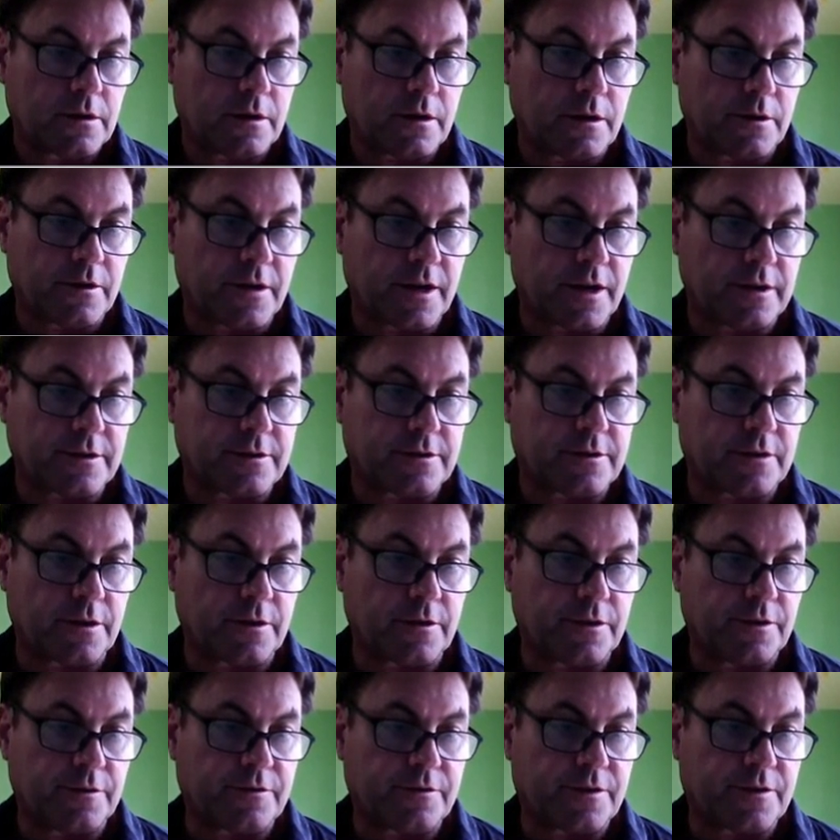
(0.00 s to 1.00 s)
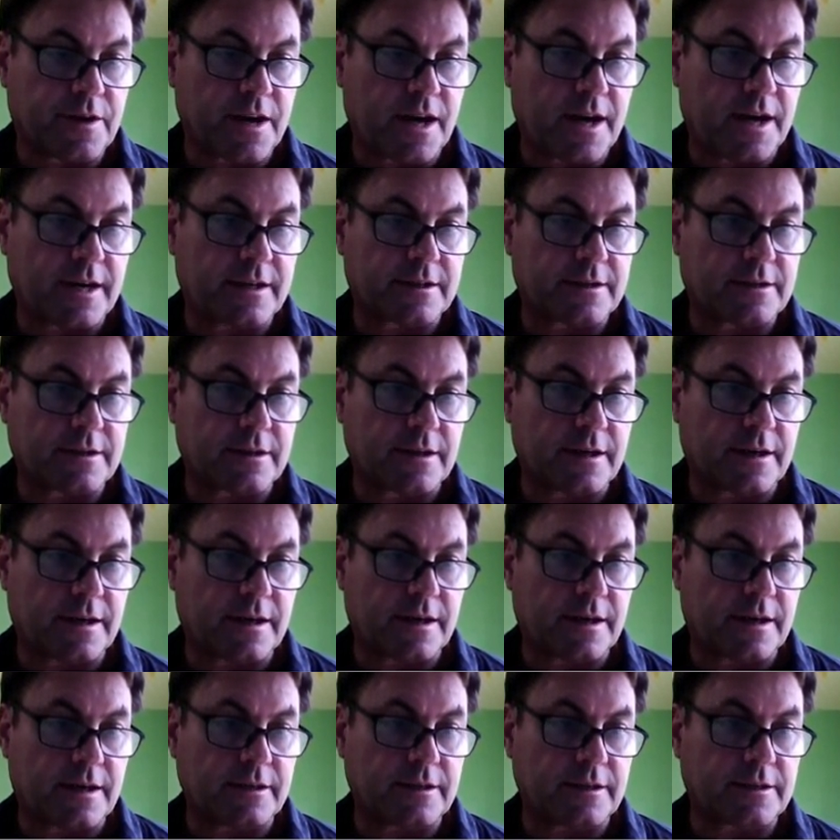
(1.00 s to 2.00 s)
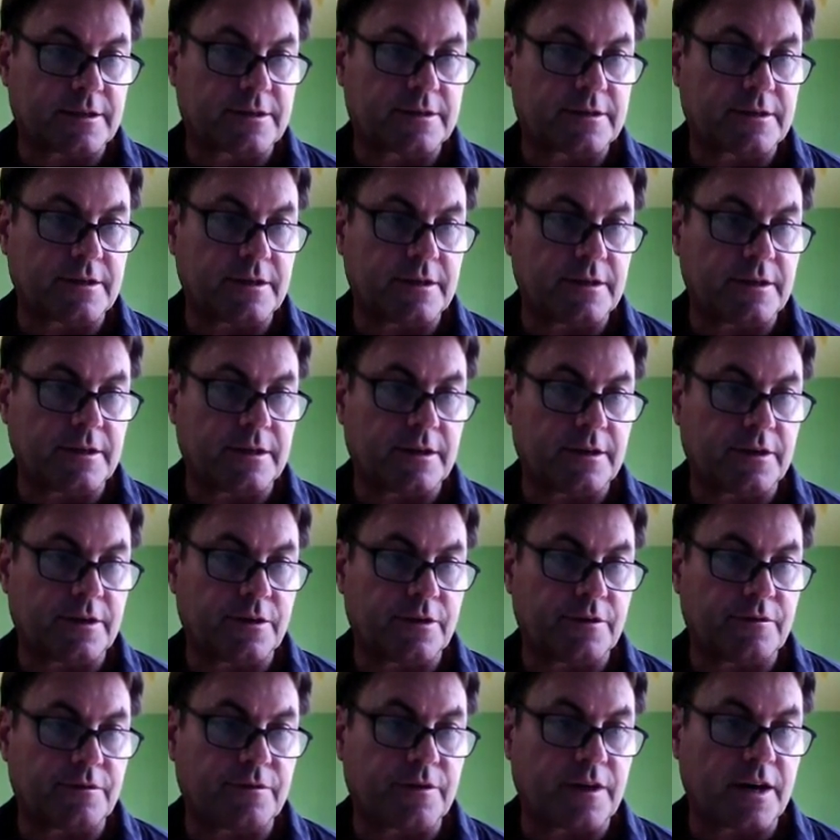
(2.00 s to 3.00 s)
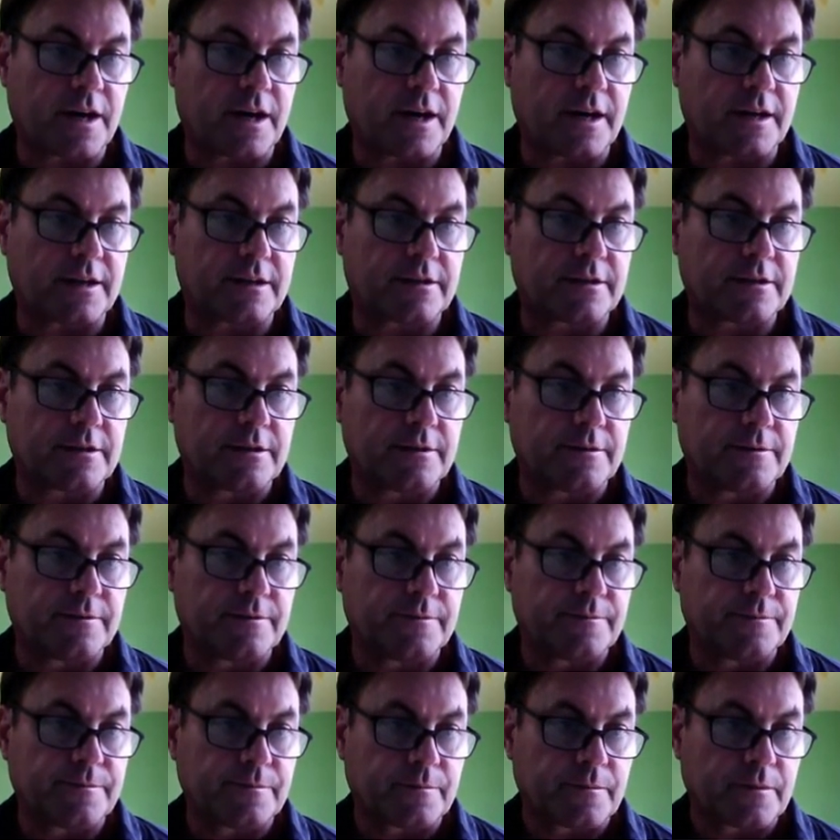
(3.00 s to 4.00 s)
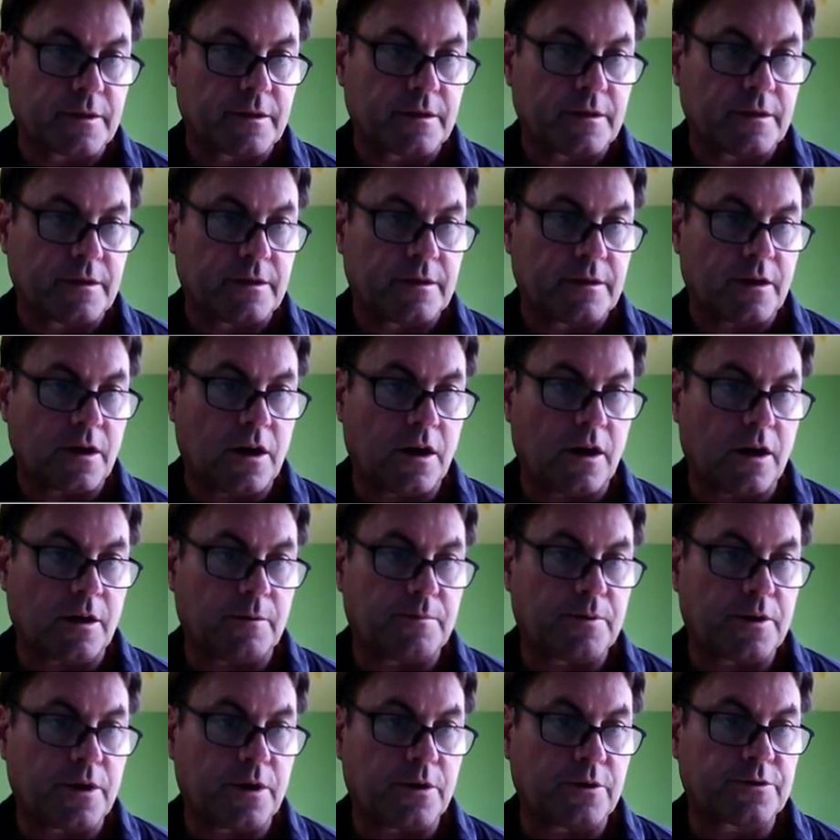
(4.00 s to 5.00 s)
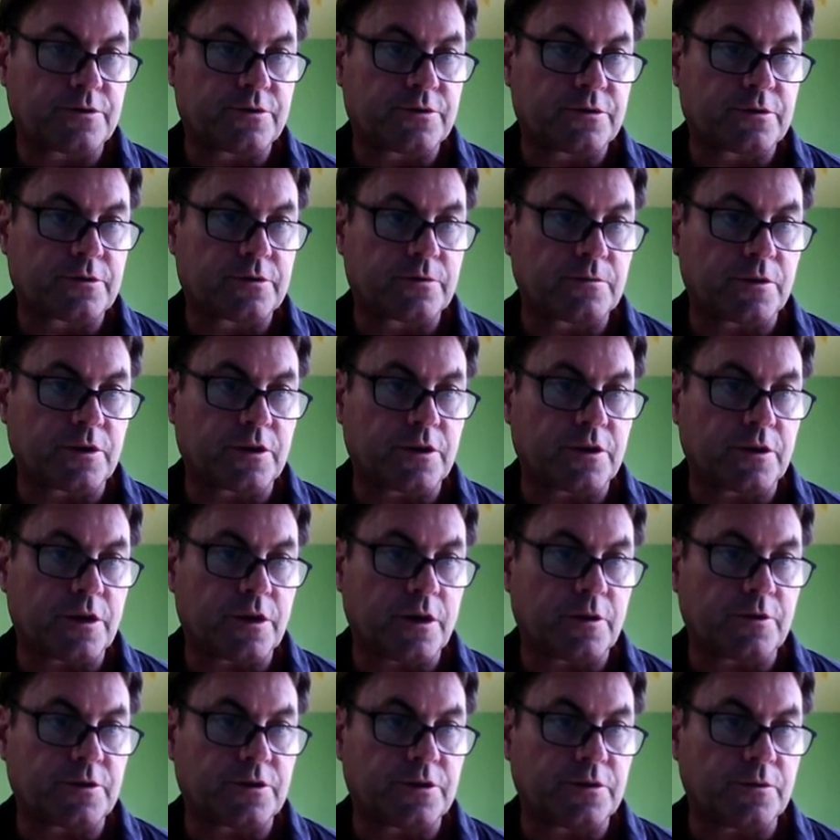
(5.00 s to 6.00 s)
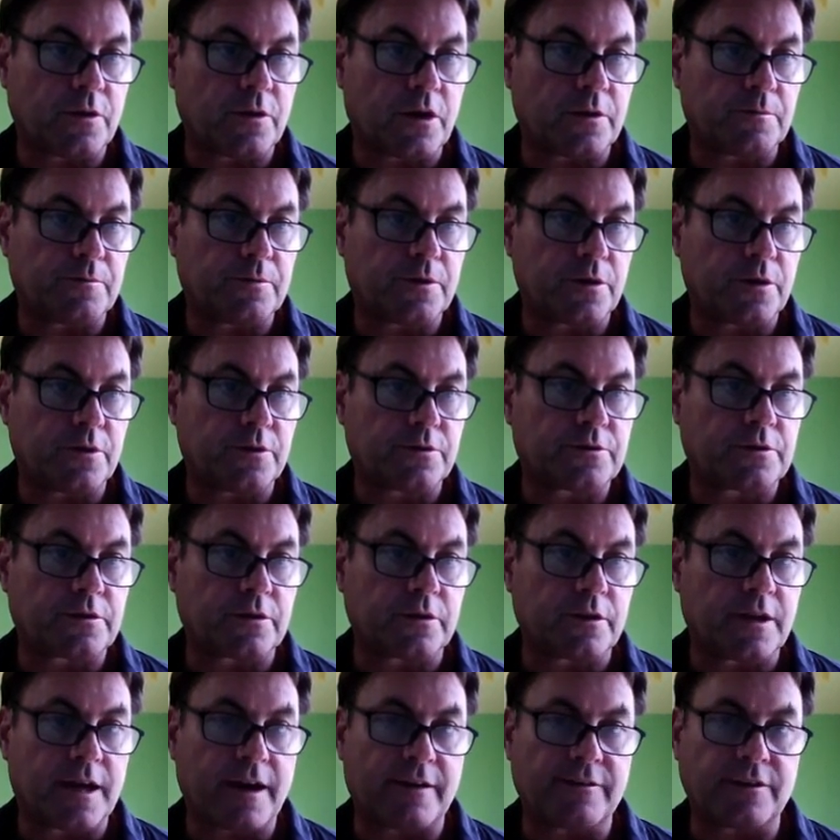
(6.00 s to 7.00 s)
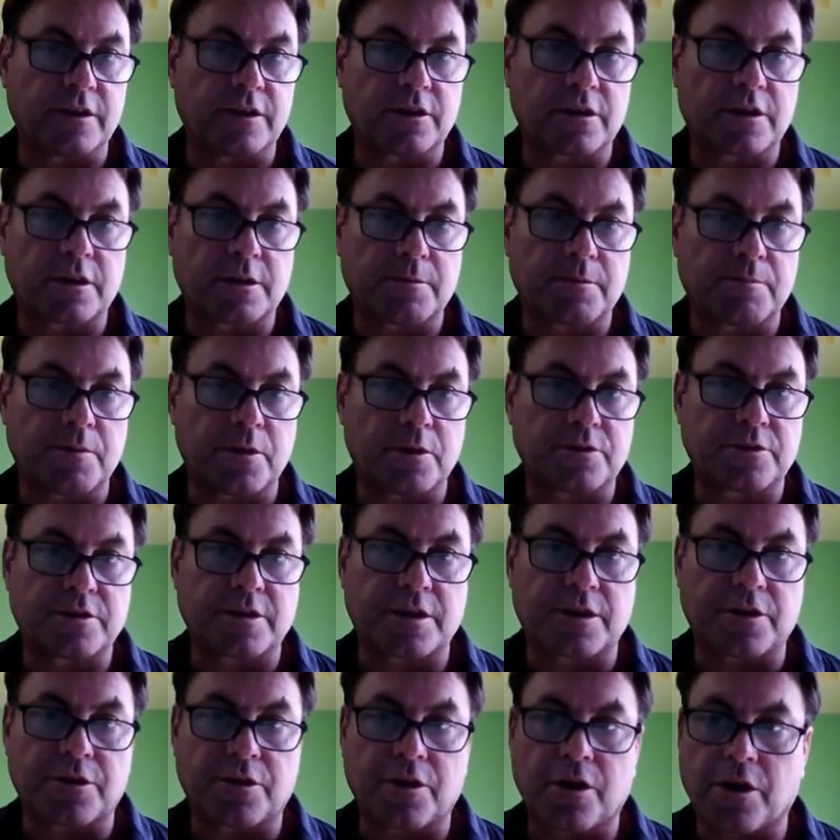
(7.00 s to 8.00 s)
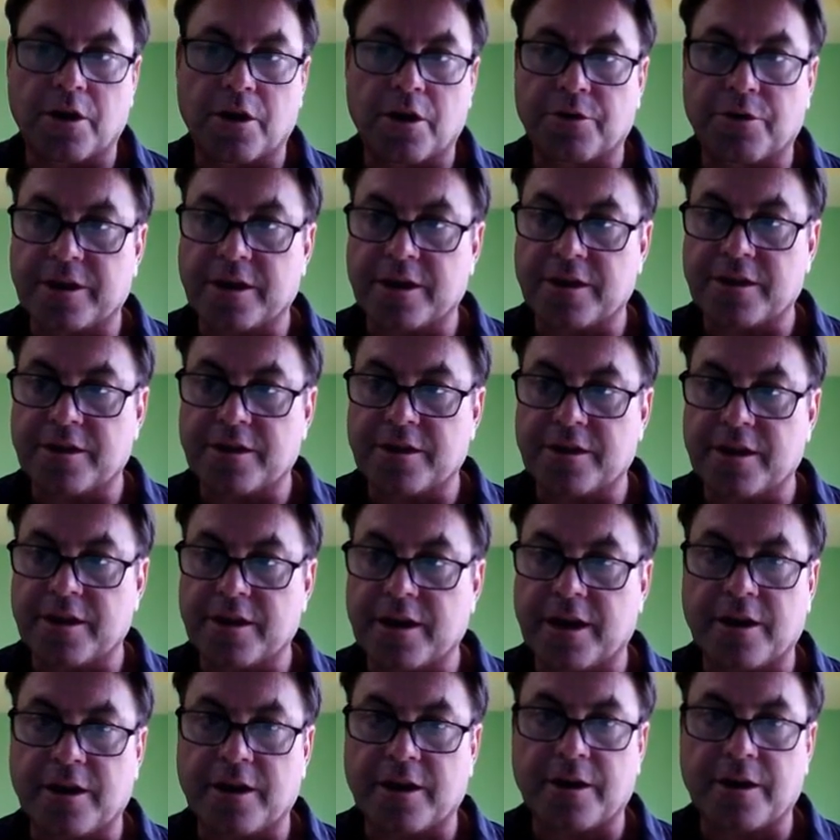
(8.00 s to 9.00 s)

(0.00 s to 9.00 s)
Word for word: Okay, so you've got, uh, let's see here, you've got all posts. We can go to all posts and have a look at the posts that are already there.